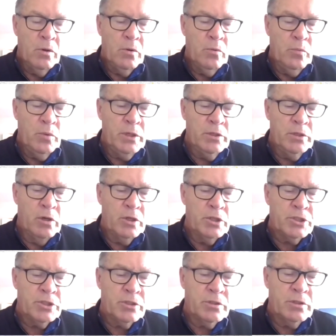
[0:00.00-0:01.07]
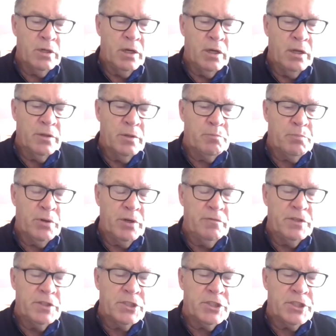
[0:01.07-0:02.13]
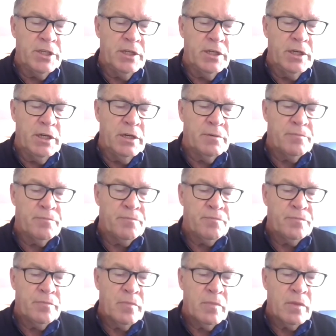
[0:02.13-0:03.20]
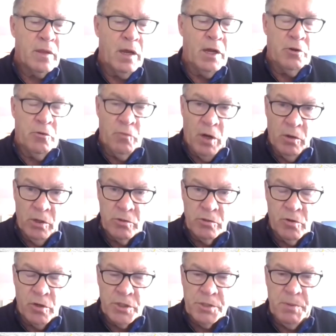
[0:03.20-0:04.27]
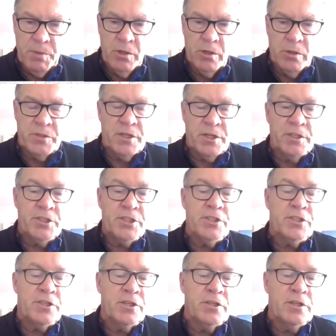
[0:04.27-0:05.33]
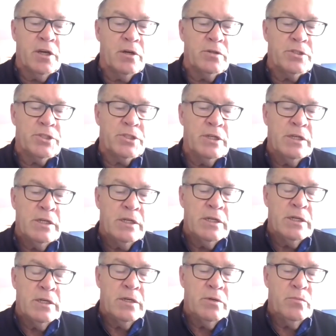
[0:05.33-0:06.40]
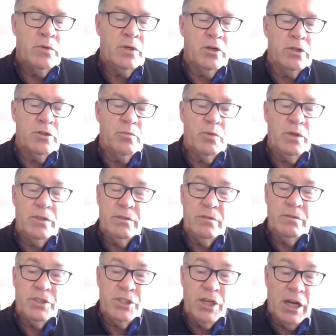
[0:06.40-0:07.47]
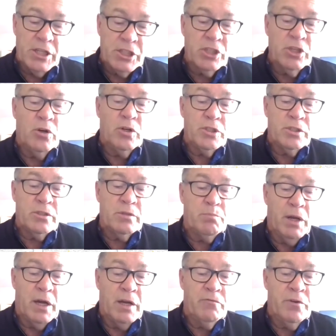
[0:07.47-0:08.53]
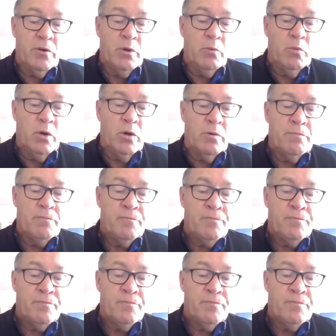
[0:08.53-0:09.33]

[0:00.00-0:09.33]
We'd lost the previous year under Roland Crosby. I was an assistant coach. We just lost, played very well.